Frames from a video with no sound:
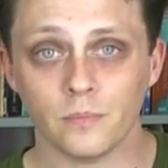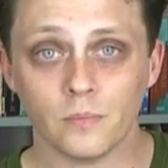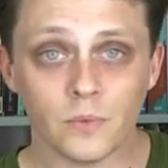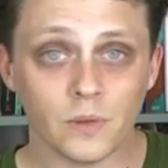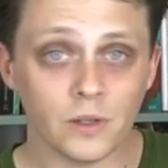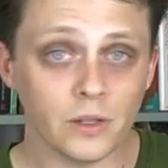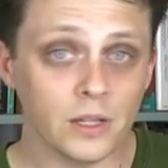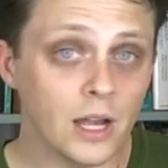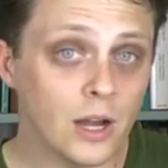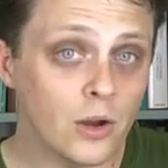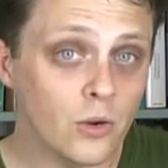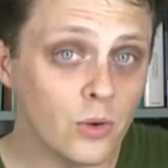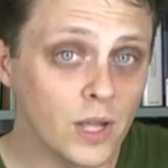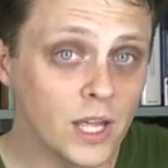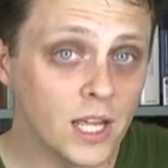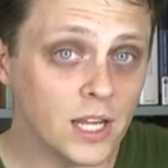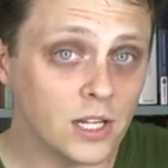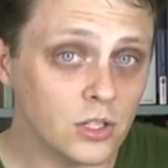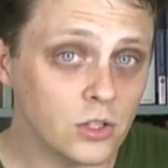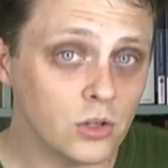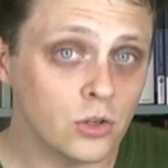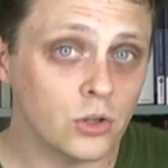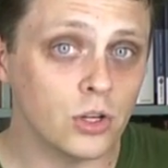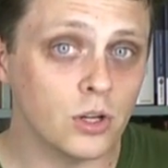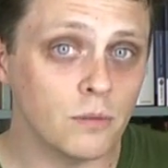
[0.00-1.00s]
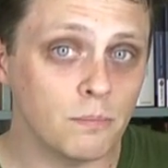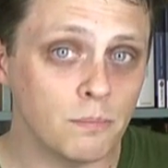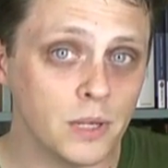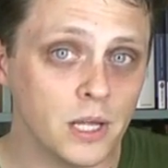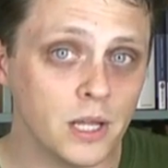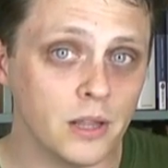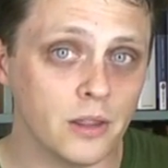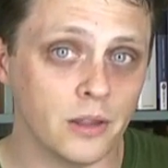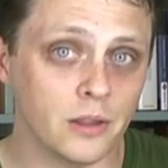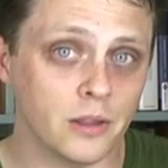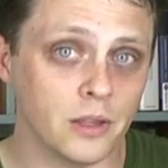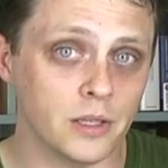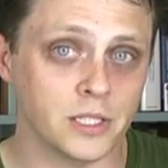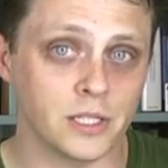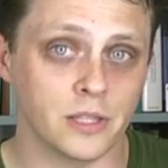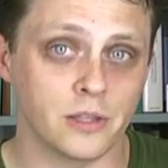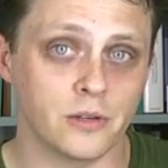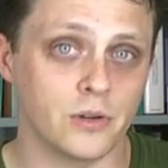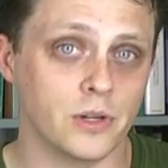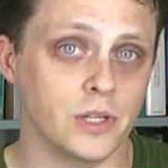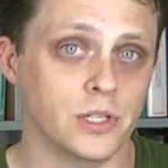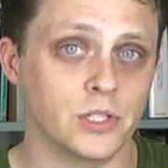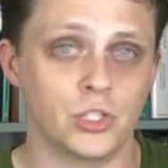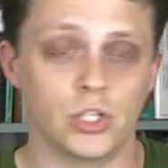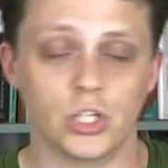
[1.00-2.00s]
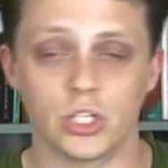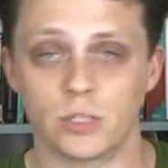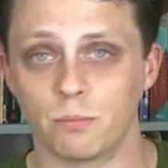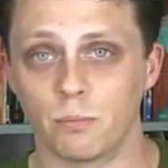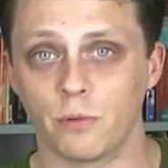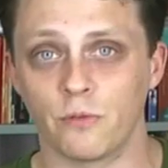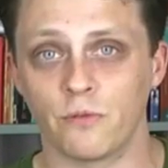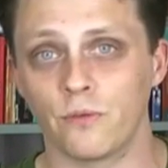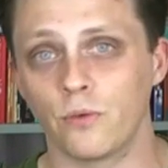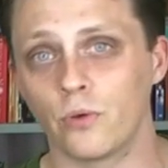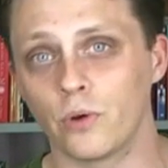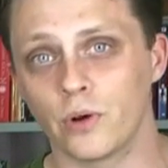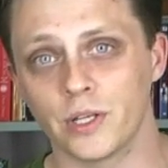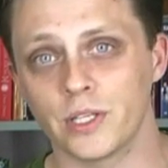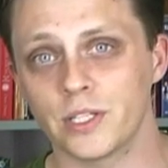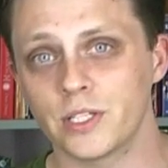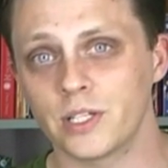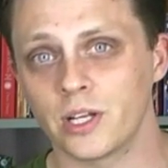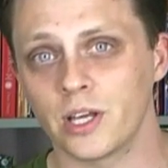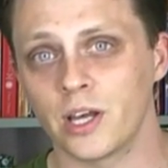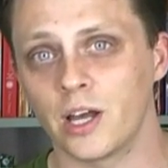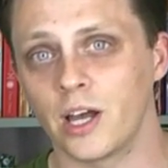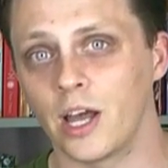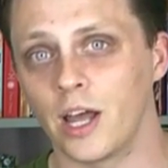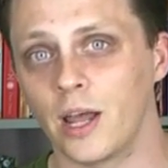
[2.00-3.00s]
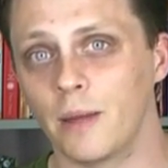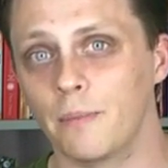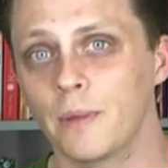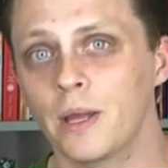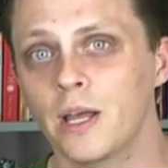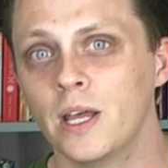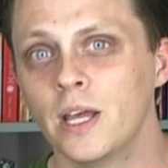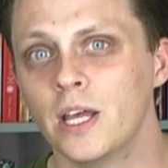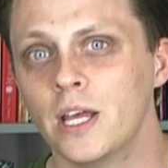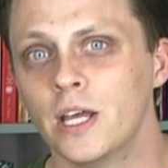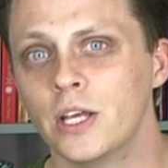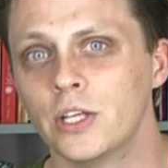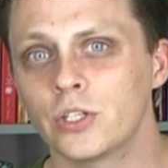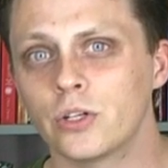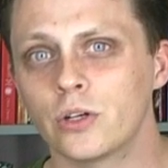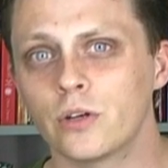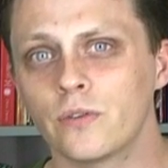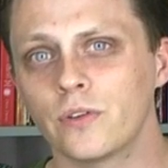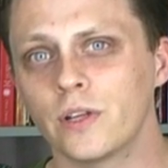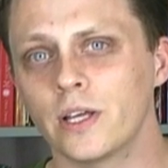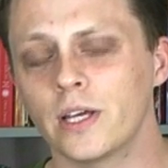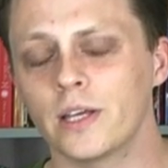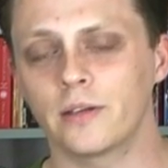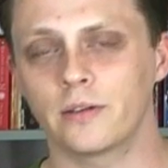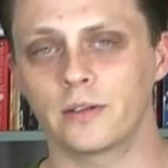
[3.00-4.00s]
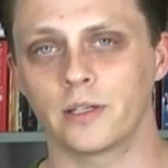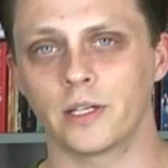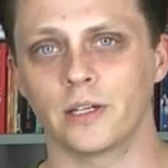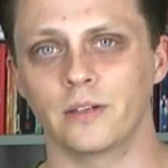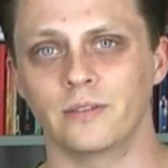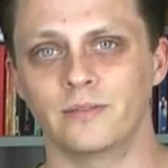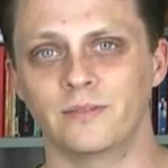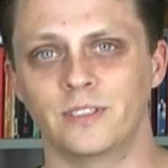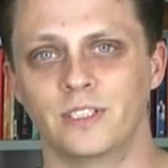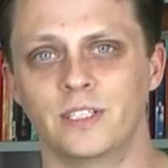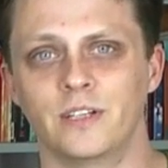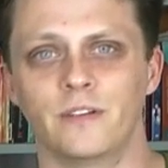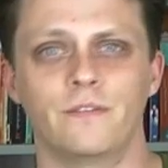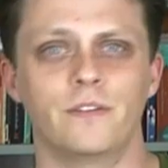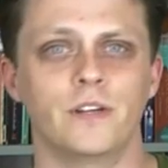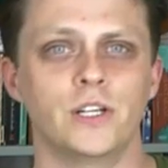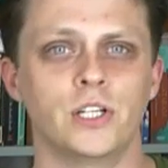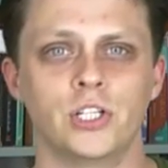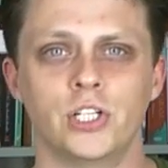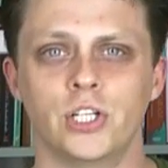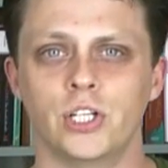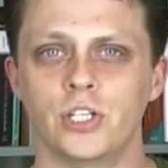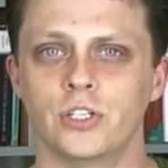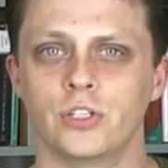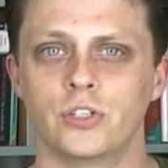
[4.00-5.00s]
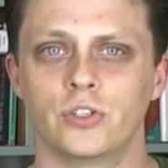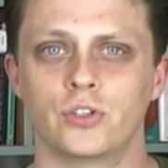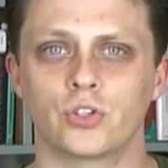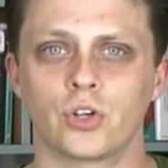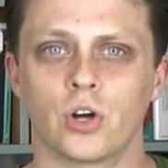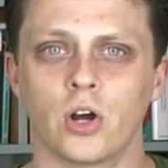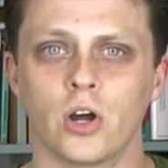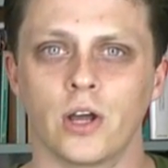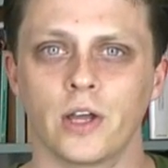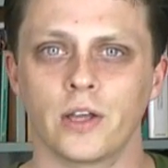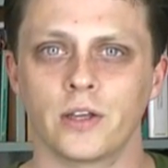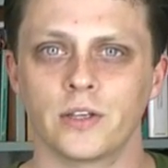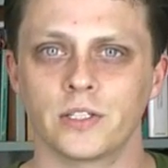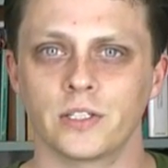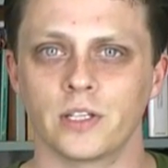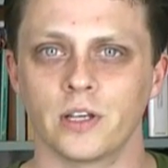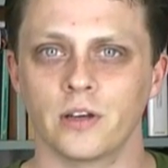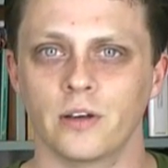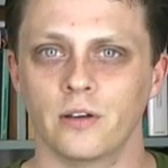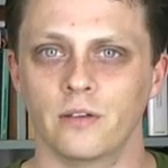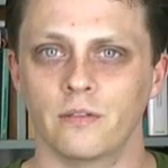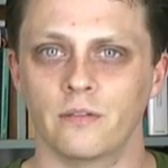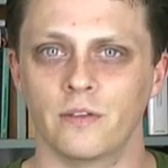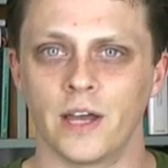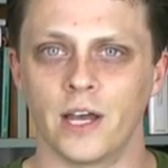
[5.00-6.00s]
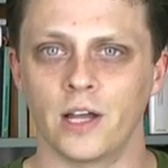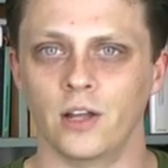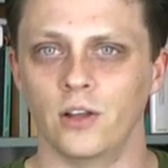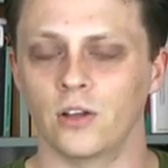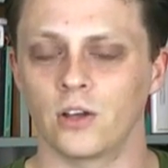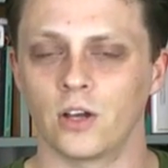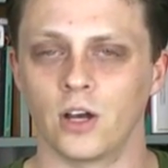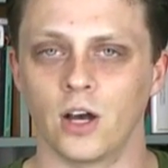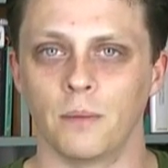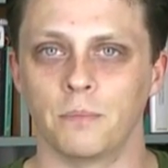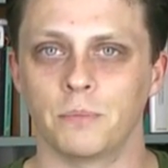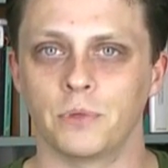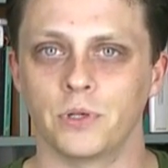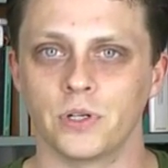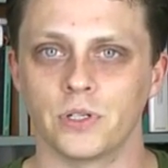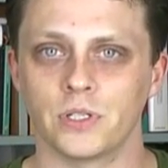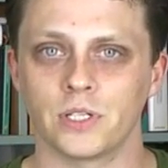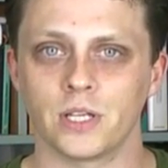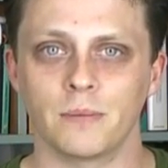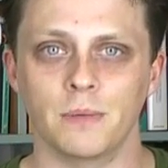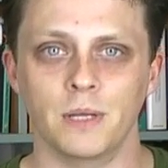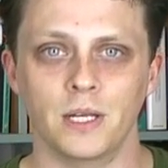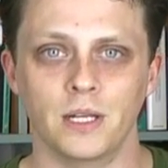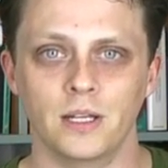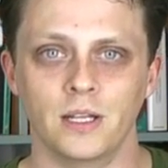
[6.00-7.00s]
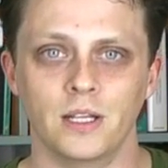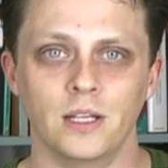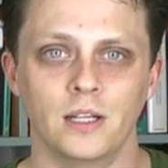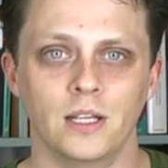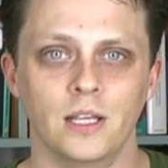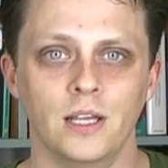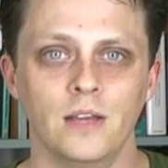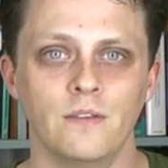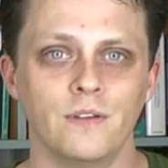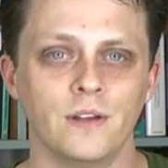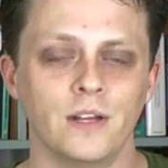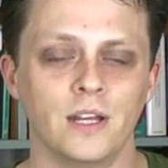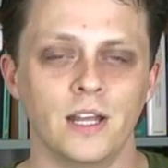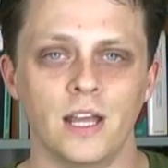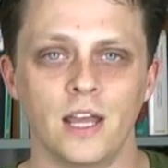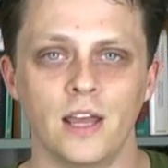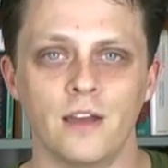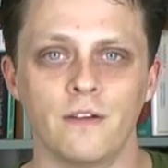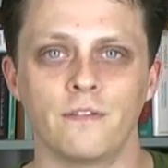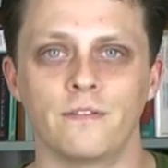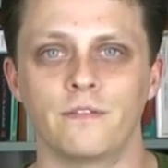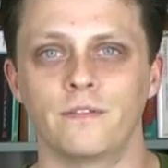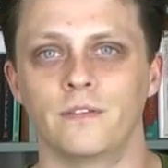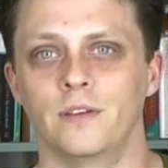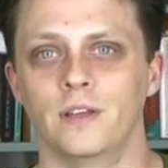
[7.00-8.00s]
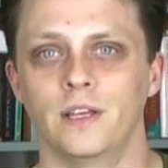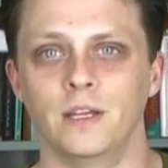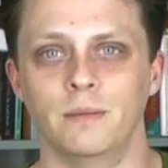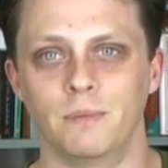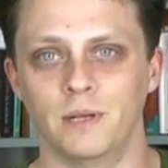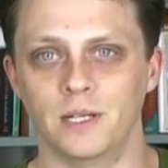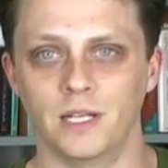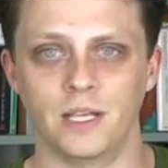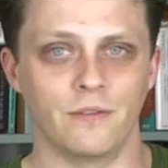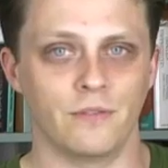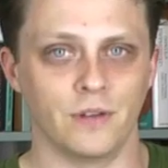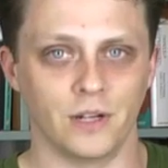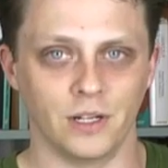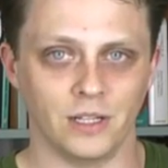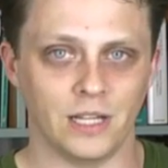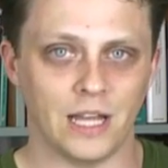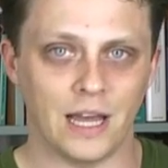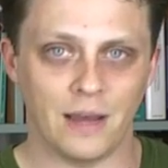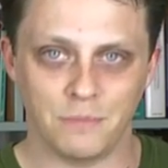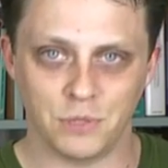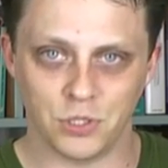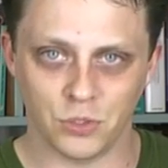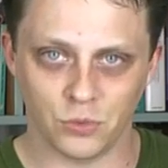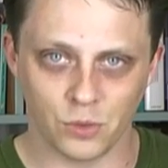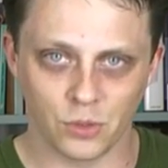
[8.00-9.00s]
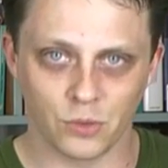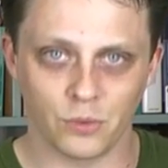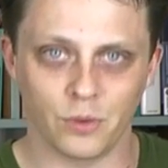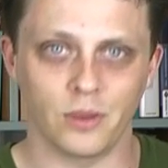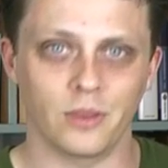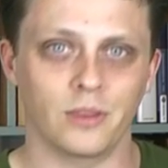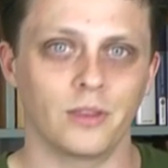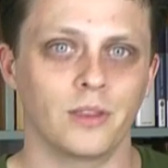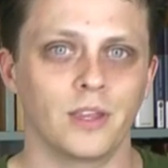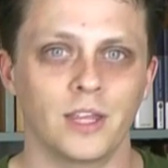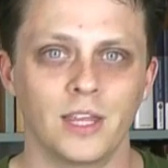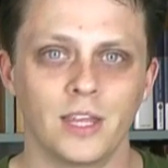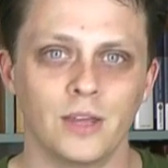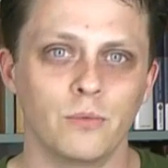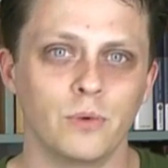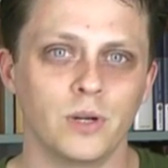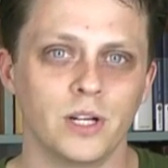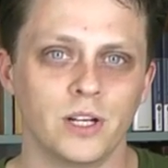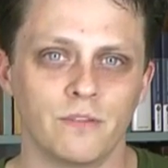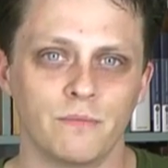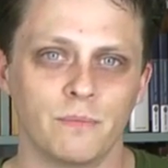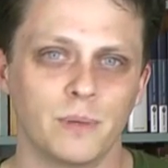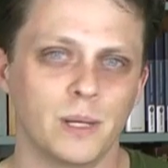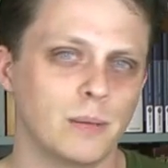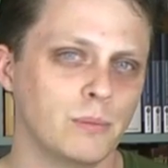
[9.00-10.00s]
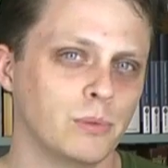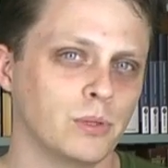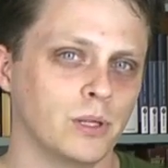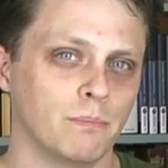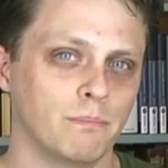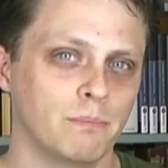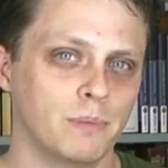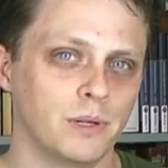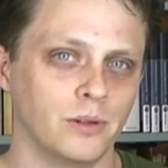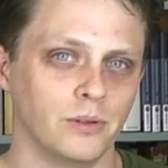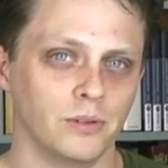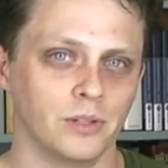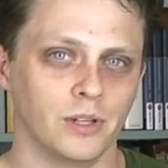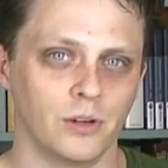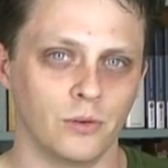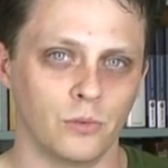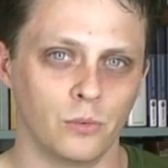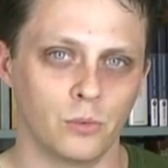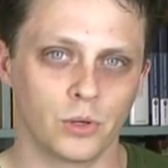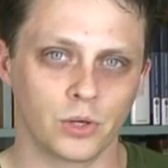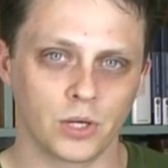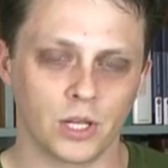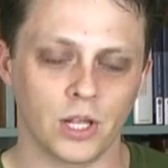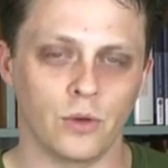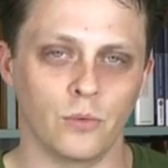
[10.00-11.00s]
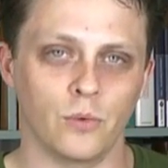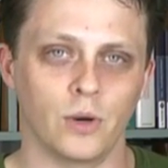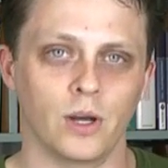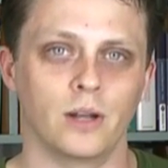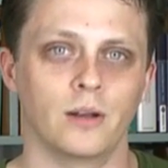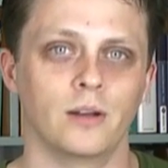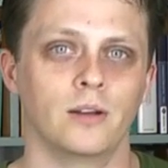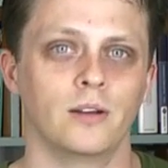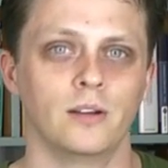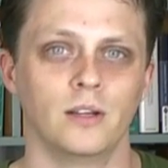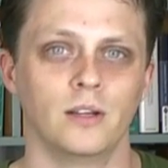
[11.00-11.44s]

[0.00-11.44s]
Now, it could be that this theory is just before its time, sort of like Da Vinci's drawings of helicopters. I mean, even if he'd been given a lab to work with, he wouldn't have been able to build a working one